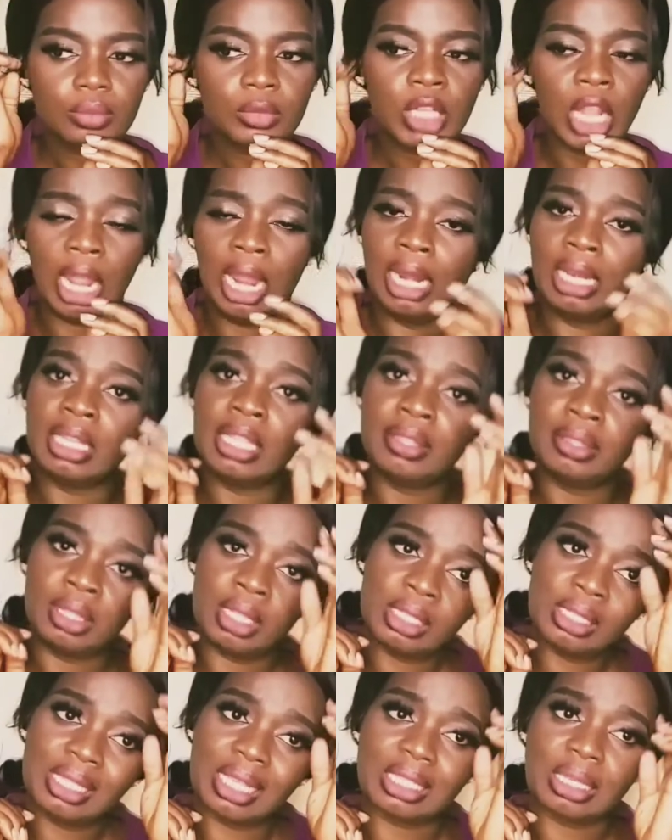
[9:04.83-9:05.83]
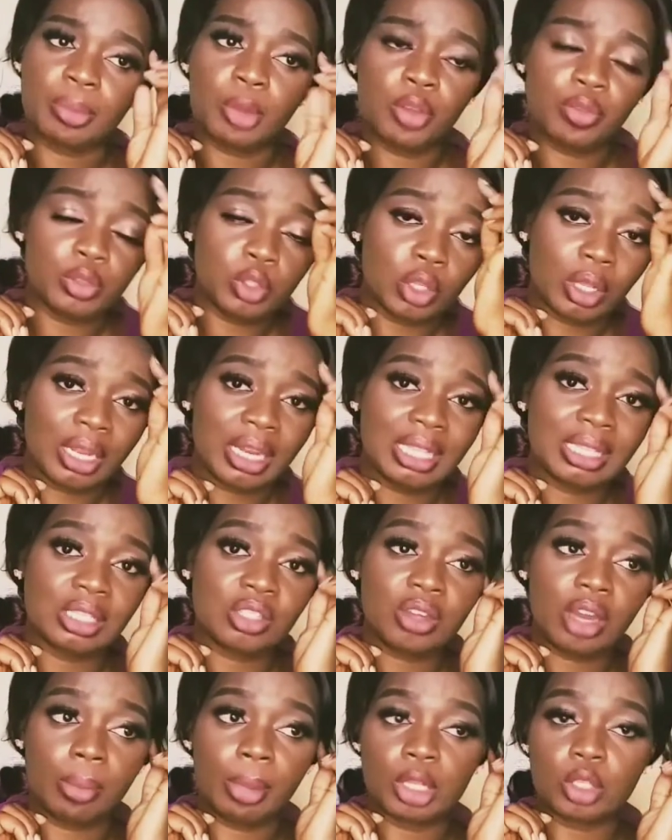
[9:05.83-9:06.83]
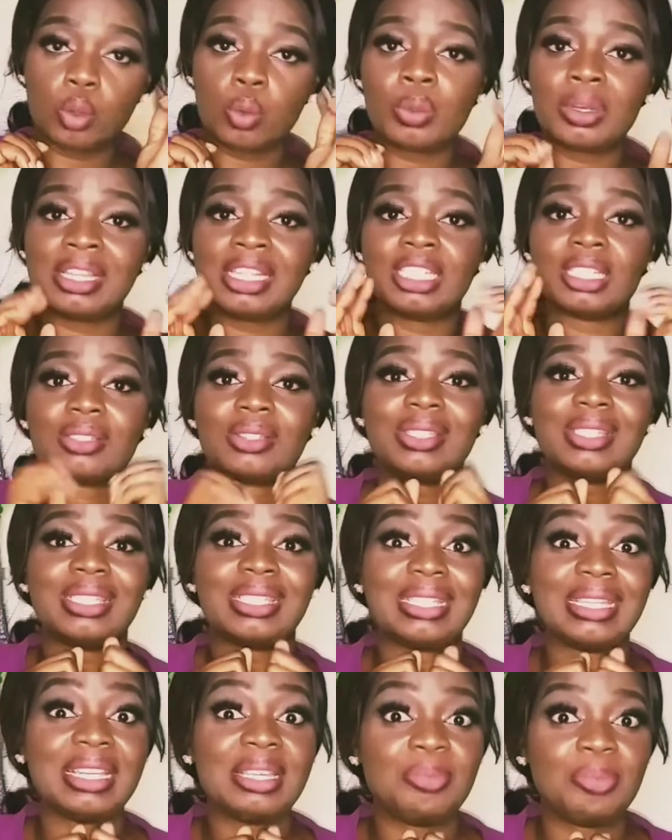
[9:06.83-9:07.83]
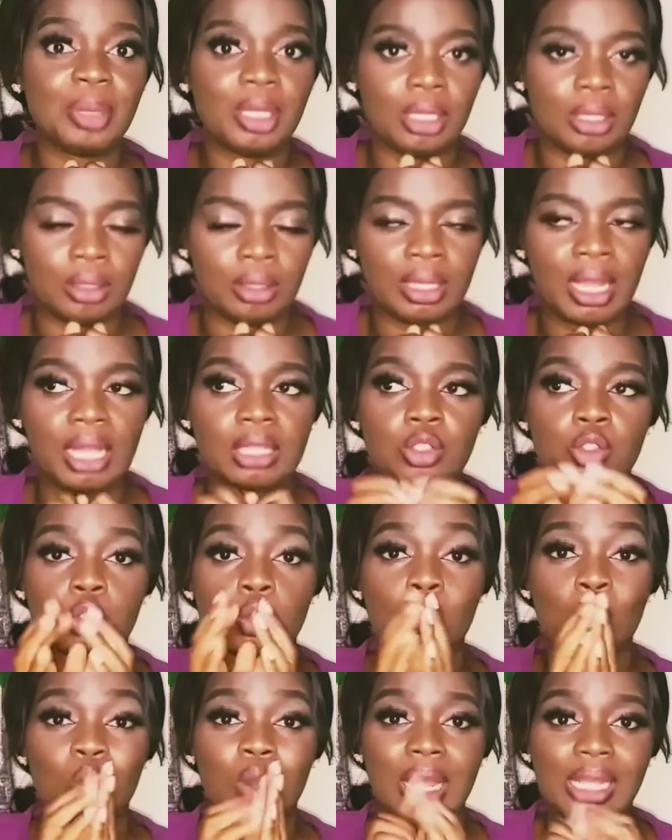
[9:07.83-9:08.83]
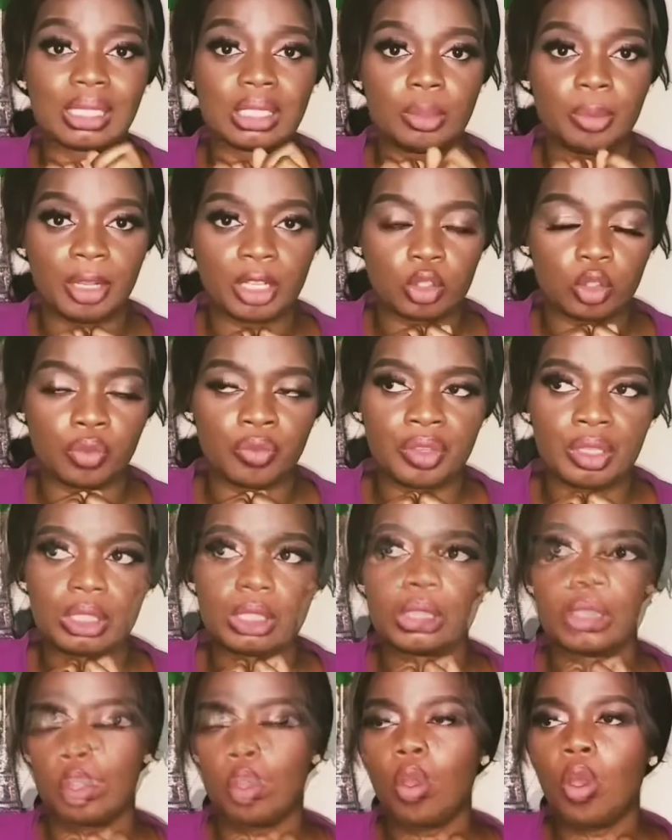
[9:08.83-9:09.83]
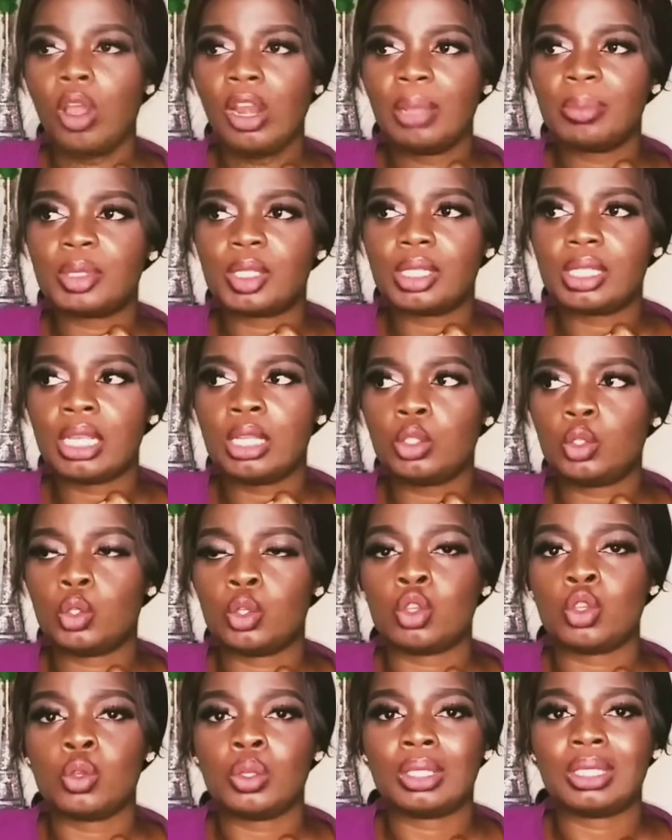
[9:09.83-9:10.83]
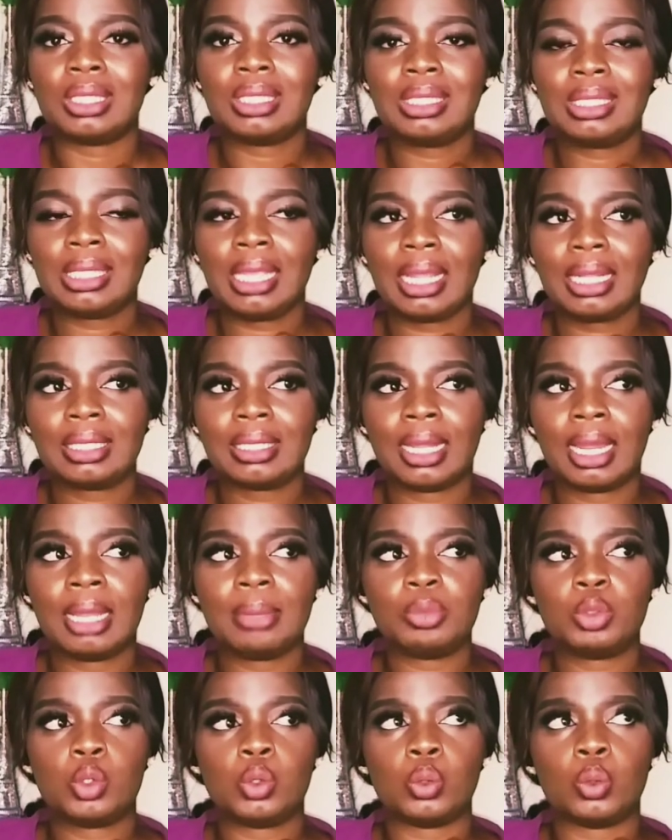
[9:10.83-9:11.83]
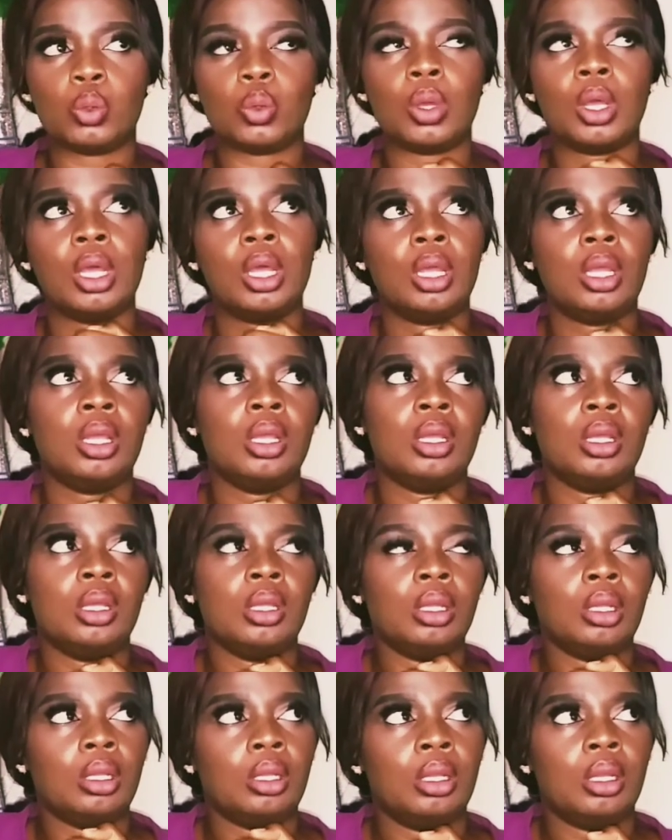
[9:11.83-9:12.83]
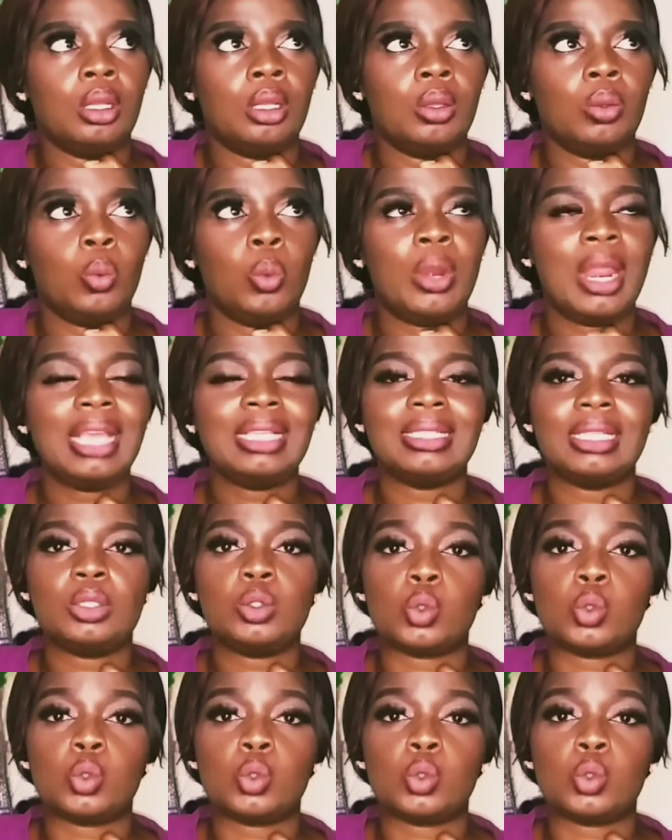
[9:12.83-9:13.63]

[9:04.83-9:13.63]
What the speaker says: And in this case, I'm not even talking necessarily about only just sleeping. That's just one aspect of it. All I'm saying to you is take time to, to